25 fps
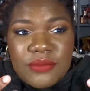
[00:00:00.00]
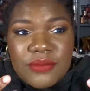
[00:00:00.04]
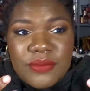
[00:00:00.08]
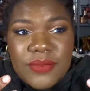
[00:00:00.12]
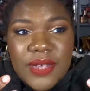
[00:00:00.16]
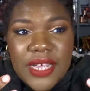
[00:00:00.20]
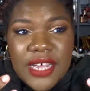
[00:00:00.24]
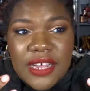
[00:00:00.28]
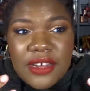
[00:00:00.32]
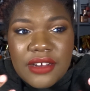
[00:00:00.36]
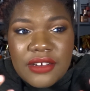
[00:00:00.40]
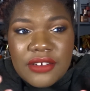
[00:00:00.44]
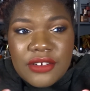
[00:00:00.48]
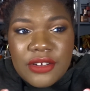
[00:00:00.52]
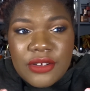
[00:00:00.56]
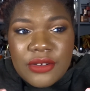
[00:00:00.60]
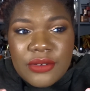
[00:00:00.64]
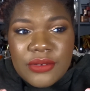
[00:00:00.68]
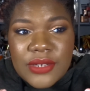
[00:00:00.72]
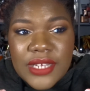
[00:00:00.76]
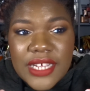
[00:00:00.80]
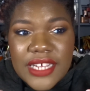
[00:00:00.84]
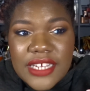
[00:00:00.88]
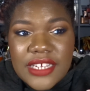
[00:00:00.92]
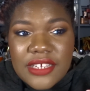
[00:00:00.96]
I don't know,
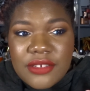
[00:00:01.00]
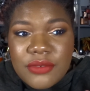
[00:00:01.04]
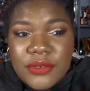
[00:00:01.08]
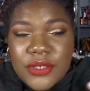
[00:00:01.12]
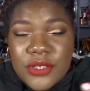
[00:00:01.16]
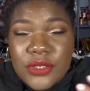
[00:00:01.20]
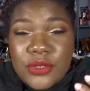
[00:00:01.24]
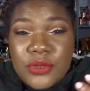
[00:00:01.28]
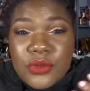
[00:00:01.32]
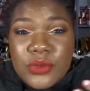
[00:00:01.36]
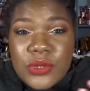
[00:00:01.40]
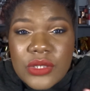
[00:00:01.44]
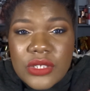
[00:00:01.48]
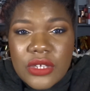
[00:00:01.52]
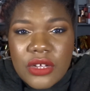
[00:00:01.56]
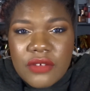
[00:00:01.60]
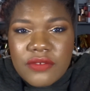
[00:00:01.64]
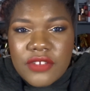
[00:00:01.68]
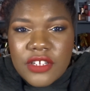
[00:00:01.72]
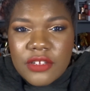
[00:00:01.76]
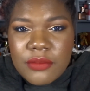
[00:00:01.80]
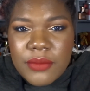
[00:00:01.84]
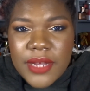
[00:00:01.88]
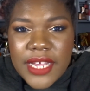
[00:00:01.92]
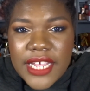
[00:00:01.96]
like it was too soft
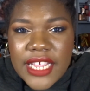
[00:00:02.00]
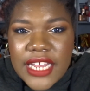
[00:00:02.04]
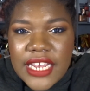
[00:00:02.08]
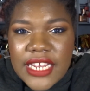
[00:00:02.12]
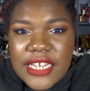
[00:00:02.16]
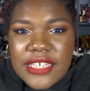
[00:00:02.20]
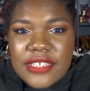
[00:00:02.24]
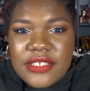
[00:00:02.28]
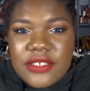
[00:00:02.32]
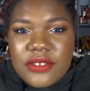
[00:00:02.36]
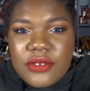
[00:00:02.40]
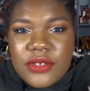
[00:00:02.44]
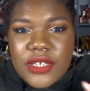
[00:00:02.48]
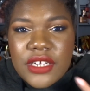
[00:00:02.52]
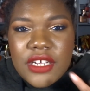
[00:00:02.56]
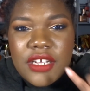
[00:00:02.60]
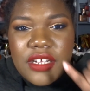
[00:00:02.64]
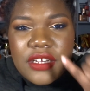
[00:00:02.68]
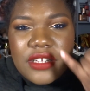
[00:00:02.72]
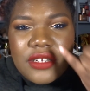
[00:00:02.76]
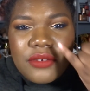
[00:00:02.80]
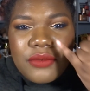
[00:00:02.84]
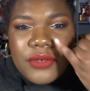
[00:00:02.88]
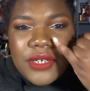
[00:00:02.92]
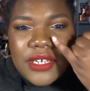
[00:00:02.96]
on my eyelids, so it
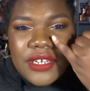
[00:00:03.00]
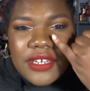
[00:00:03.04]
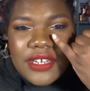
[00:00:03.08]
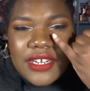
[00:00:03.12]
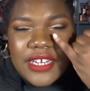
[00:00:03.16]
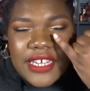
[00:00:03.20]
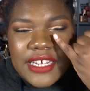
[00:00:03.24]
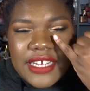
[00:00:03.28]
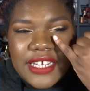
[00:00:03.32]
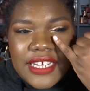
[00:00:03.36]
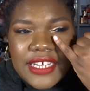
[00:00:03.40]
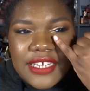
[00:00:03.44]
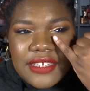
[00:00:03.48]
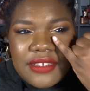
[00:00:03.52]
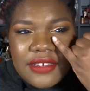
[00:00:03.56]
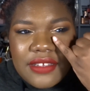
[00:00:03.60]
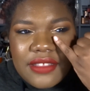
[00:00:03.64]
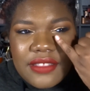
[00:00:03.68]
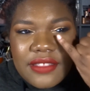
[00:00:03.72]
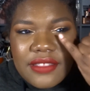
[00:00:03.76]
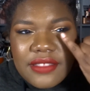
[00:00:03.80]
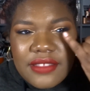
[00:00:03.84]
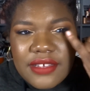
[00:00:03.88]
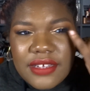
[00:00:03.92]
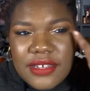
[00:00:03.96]
got kind of
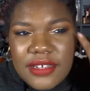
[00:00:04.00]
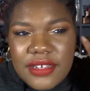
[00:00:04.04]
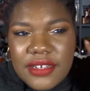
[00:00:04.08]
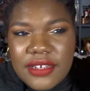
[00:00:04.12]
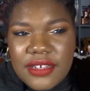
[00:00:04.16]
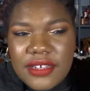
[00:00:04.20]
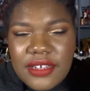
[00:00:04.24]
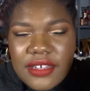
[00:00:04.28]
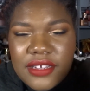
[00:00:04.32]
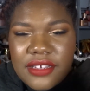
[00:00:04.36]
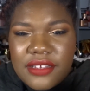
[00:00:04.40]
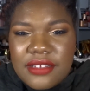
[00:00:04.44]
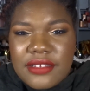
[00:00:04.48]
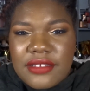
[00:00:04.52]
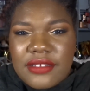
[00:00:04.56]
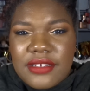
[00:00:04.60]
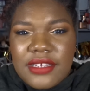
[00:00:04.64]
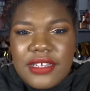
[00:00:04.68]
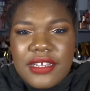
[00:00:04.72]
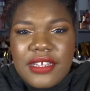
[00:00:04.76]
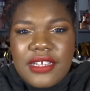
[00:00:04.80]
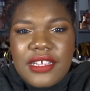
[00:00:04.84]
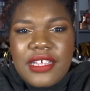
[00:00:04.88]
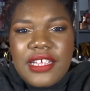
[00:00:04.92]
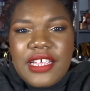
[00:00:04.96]
thick, and
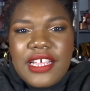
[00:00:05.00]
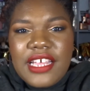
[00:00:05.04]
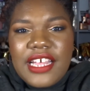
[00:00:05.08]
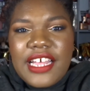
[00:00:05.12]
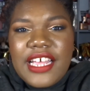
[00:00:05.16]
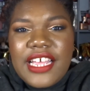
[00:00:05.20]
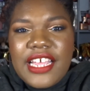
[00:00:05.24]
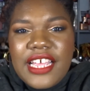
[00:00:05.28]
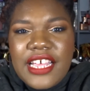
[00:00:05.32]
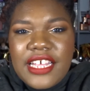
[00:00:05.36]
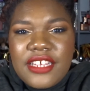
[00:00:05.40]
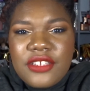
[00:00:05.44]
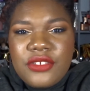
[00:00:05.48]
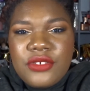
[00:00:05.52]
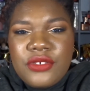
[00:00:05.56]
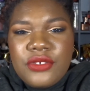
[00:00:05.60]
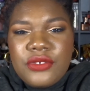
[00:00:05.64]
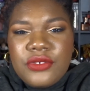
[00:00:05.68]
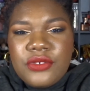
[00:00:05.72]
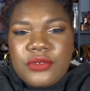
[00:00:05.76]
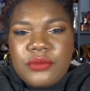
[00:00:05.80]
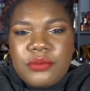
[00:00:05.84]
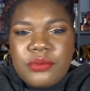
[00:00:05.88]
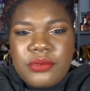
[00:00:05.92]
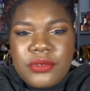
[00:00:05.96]
I had to
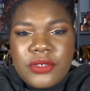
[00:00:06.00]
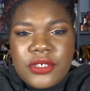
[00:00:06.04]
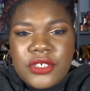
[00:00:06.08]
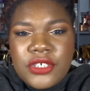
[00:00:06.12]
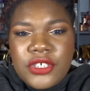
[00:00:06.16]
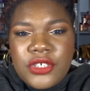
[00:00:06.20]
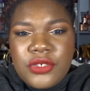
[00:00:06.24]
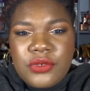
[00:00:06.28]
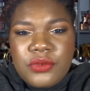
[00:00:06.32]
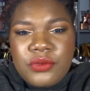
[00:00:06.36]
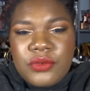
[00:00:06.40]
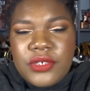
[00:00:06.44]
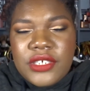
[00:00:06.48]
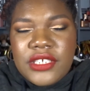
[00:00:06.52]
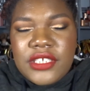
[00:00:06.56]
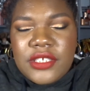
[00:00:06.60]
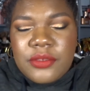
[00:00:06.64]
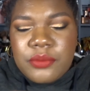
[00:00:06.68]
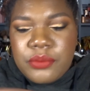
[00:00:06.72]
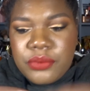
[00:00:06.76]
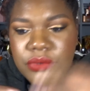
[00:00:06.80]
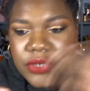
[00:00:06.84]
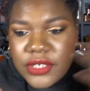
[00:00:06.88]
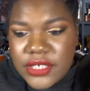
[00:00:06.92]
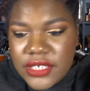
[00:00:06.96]
use a brush to really
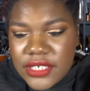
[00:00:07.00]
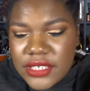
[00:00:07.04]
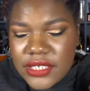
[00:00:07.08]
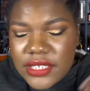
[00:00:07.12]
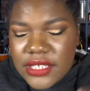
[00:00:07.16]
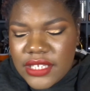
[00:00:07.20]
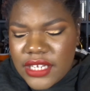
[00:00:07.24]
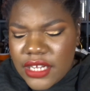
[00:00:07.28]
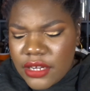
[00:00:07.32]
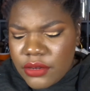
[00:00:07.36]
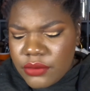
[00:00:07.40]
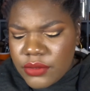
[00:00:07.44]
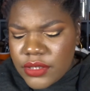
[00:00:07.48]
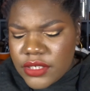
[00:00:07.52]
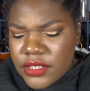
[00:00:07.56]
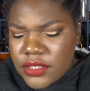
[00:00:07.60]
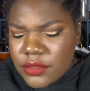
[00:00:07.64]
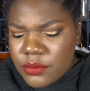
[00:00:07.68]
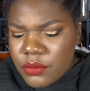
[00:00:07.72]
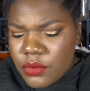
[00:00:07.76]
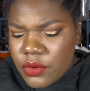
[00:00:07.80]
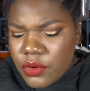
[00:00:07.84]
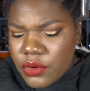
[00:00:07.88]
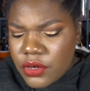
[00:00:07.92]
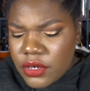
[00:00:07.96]
spread it. Now it's
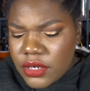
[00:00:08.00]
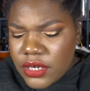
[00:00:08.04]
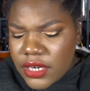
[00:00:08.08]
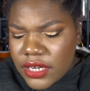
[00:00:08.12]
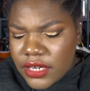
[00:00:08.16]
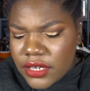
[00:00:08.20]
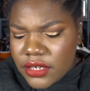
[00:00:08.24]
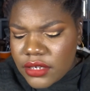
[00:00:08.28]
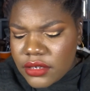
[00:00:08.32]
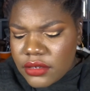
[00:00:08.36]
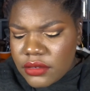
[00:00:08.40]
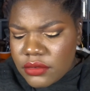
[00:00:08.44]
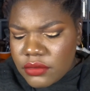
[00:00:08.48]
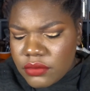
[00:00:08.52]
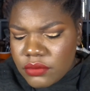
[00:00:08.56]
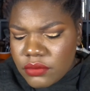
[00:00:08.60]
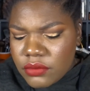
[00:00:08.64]
more like